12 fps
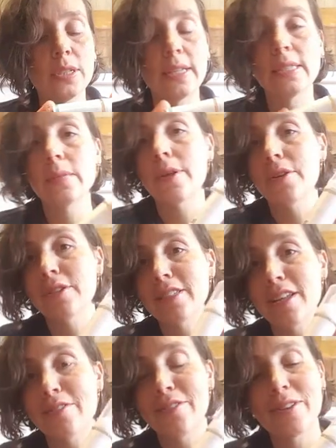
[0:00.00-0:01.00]
and some other
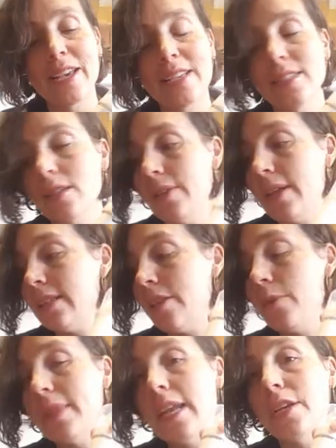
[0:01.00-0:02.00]
stuff. Okay, so that's
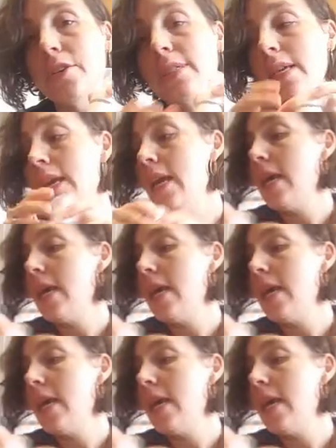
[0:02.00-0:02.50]
another one that I use.